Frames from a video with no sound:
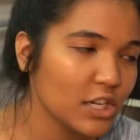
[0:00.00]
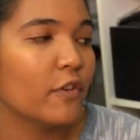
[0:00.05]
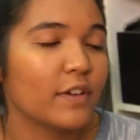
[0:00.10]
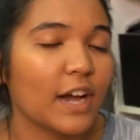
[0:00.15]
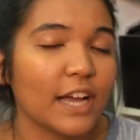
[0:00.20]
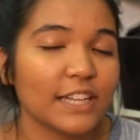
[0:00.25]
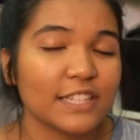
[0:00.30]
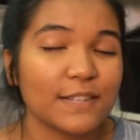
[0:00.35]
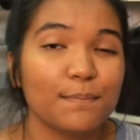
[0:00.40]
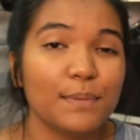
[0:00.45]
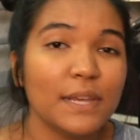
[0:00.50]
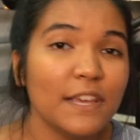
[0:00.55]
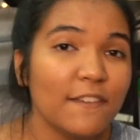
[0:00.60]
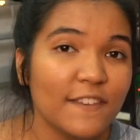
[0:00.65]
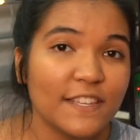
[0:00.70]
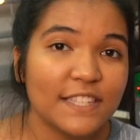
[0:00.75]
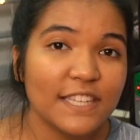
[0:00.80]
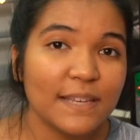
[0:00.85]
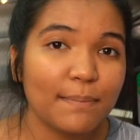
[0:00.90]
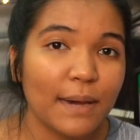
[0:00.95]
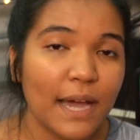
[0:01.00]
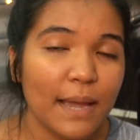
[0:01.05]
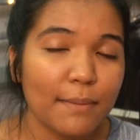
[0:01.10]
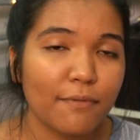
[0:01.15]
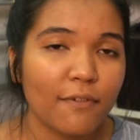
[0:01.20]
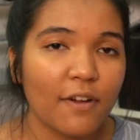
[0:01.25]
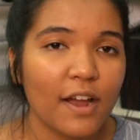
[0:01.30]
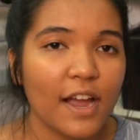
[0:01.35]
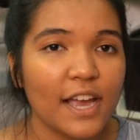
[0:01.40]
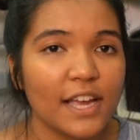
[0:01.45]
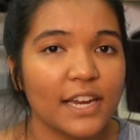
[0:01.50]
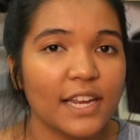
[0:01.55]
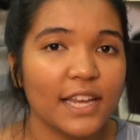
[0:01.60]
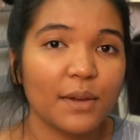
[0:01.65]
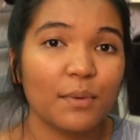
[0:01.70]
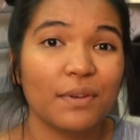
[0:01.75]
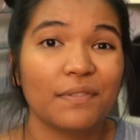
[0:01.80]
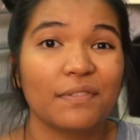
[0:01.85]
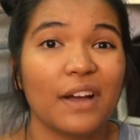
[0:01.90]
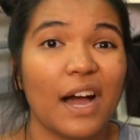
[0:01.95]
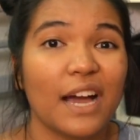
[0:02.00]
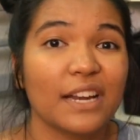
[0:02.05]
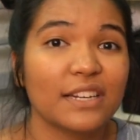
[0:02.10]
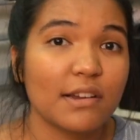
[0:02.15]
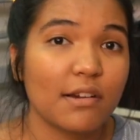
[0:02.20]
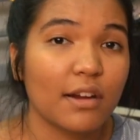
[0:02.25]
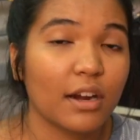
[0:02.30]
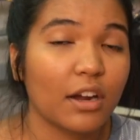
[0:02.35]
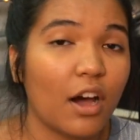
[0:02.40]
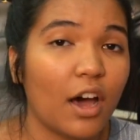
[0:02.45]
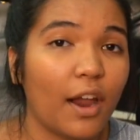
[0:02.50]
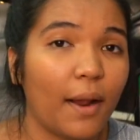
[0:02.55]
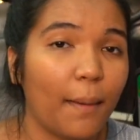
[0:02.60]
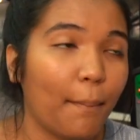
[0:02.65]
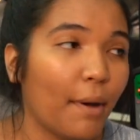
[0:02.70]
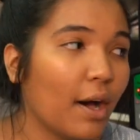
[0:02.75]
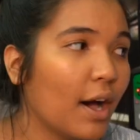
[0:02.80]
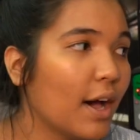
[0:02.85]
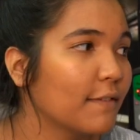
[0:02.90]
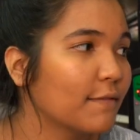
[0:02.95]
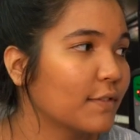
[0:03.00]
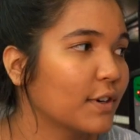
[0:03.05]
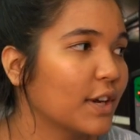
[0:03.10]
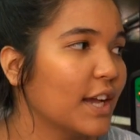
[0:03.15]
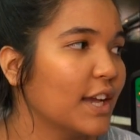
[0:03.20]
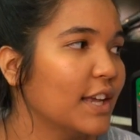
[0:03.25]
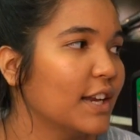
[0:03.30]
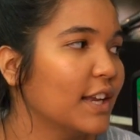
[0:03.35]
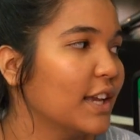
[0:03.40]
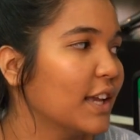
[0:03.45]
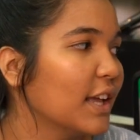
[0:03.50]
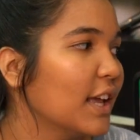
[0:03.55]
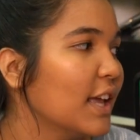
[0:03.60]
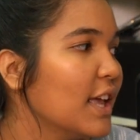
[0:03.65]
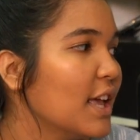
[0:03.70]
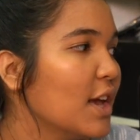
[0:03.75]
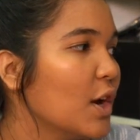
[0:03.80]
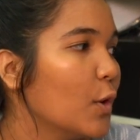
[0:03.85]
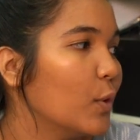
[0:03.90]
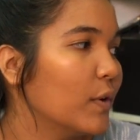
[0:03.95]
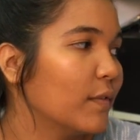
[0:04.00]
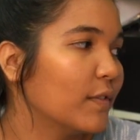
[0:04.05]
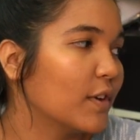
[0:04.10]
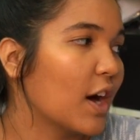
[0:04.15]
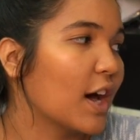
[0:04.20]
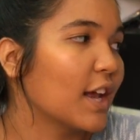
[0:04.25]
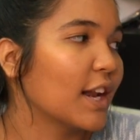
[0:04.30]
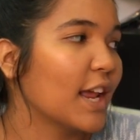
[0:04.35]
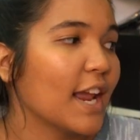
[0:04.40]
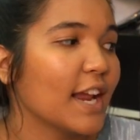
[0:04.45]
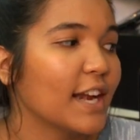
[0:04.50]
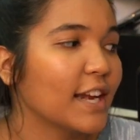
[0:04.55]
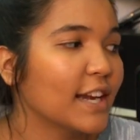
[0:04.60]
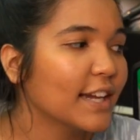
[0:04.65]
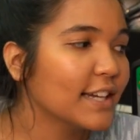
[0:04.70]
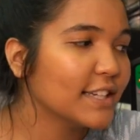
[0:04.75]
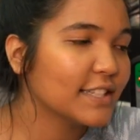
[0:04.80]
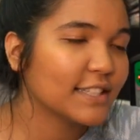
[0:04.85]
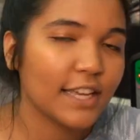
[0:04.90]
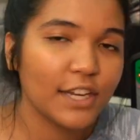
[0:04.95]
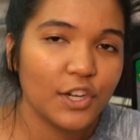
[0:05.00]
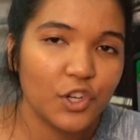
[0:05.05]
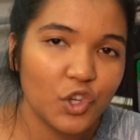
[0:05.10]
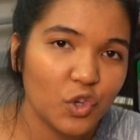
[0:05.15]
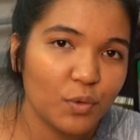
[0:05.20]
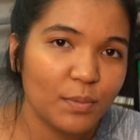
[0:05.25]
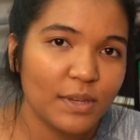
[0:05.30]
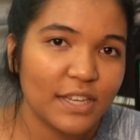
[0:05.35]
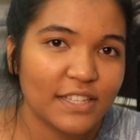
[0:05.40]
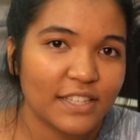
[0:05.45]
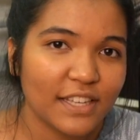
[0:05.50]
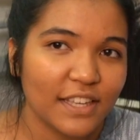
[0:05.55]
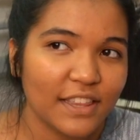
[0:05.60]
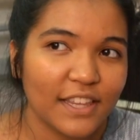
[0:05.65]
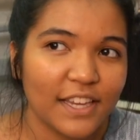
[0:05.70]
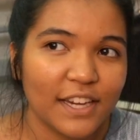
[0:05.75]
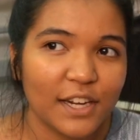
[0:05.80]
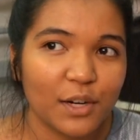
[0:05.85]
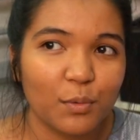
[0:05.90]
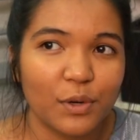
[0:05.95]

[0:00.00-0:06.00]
We've got some PVC pipe for hiding, we've got terracotta pot for hiding, we've got a nice Anubias in there,